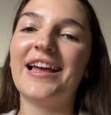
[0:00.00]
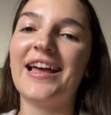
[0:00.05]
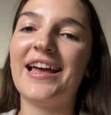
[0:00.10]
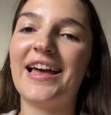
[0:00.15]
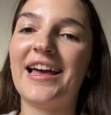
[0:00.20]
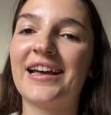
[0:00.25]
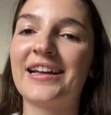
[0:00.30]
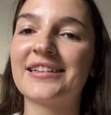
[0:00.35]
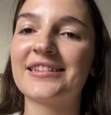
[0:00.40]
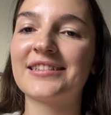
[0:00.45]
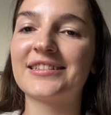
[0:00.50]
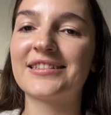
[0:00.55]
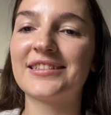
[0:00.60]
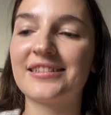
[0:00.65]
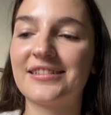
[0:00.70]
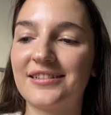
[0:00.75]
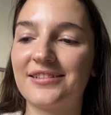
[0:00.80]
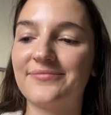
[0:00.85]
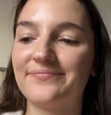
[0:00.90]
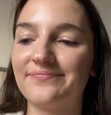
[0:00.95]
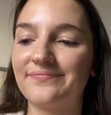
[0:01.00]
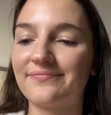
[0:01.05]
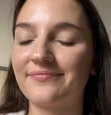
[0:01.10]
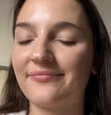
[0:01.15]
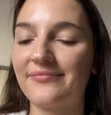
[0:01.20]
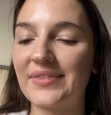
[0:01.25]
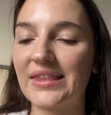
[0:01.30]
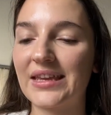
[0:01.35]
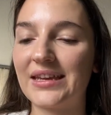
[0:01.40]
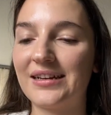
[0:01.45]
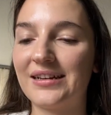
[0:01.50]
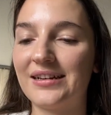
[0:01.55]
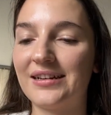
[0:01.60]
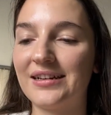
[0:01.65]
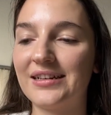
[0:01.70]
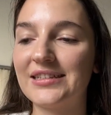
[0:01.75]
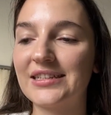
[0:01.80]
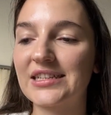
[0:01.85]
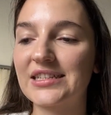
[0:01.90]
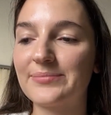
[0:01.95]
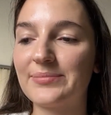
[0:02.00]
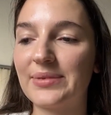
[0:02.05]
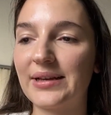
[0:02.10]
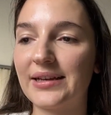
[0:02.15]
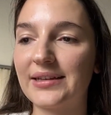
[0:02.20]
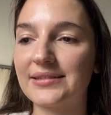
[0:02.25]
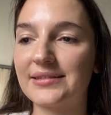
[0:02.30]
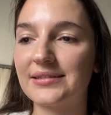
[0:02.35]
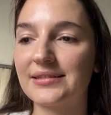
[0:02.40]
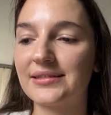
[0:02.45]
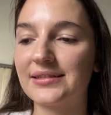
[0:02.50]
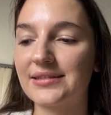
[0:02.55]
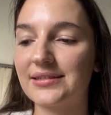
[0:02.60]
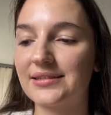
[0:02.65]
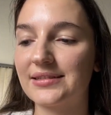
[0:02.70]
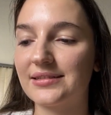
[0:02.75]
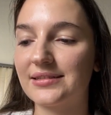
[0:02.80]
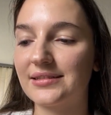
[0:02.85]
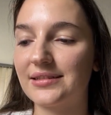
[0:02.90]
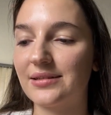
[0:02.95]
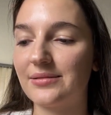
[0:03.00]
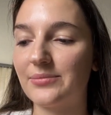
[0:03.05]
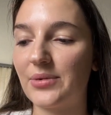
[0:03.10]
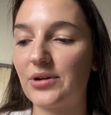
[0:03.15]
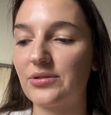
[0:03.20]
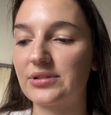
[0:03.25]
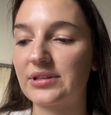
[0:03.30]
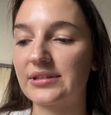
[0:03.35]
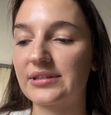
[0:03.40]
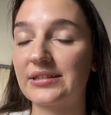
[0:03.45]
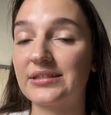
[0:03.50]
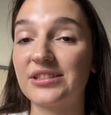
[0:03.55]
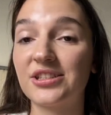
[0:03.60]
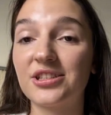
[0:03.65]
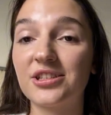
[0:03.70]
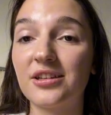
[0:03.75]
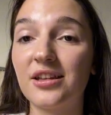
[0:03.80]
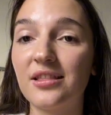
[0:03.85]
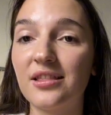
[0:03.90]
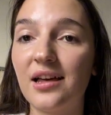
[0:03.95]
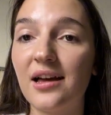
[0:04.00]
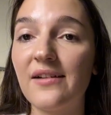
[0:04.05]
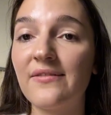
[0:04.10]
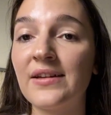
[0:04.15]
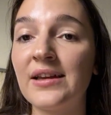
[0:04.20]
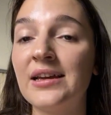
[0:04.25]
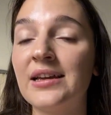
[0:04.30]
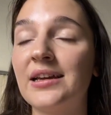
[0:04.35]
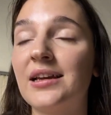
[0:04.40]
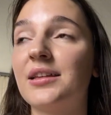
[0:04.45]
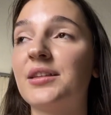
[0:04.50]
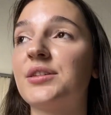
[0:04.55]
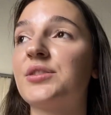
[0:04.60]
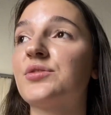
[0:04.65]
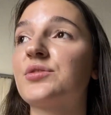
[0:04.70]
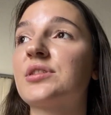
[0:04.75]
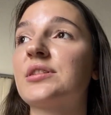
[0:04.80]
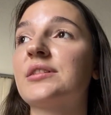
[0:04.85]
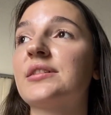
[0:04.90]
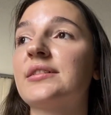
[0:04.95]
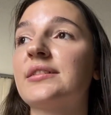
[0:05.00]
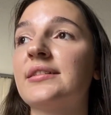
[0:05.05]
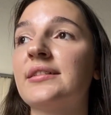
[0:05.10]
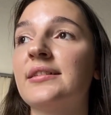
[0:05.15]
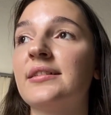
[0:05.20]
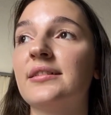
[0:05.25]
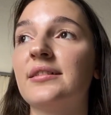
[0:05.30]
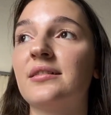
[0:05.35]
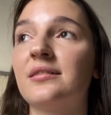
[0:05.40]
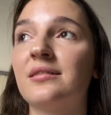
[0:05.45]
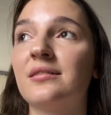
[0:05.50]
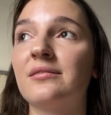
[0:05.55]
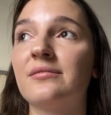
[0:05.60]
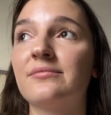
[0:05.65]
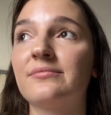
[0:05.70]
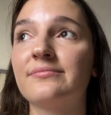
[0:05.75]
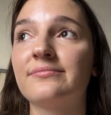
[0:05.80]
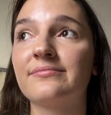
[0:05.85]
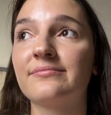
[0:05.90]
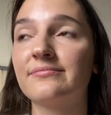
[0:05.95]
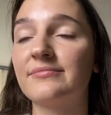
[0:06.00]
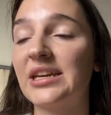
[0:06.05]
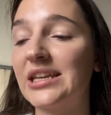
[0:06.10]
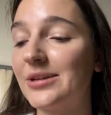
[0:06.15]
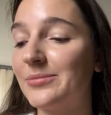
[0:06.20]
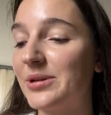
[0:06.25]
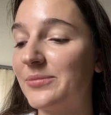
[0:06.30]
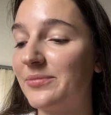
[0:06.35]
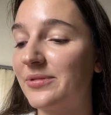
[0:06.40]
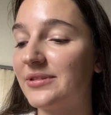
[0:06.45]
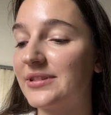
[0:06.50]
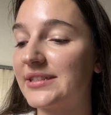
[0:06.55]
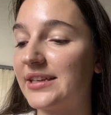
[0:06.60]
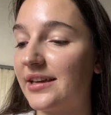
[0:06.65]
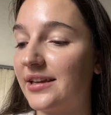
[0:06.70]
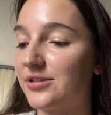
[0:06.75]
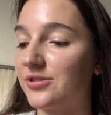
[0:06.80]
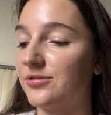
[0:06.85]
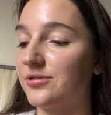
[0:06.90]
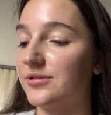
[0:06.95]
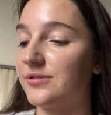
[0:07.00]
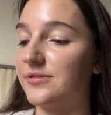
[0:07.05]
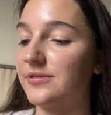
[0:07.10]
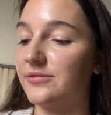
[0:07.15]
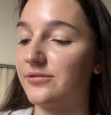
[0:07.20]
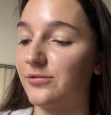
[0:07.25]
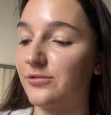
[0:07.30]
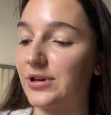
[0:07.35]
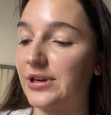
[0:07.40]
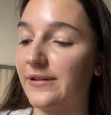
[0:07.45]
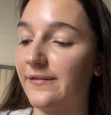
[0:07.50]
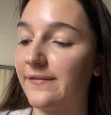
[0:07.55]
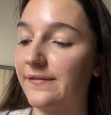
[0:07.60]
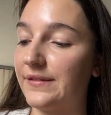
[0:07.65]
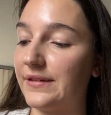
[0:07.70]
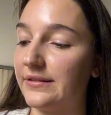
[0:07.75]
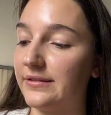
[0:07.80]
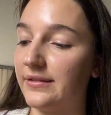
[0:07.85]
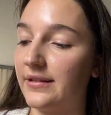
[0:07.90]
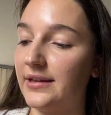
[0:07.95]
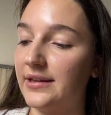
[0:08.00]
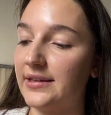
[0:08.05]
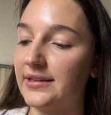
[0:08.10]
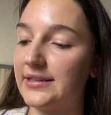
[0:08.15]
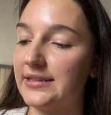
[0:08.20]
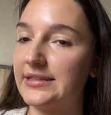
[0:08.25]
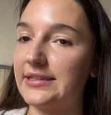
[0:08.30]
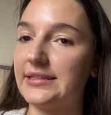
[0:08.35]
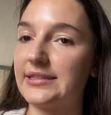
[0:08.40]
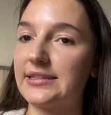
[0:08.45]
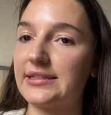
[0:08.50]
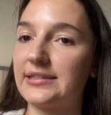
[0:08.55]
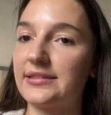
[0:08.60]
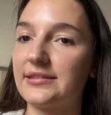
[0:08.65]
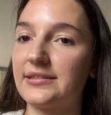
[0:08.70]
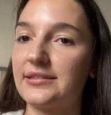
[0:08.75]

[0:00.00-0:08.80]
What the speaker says: and it explains us about unconditional love. And usually many people, they don't really feel these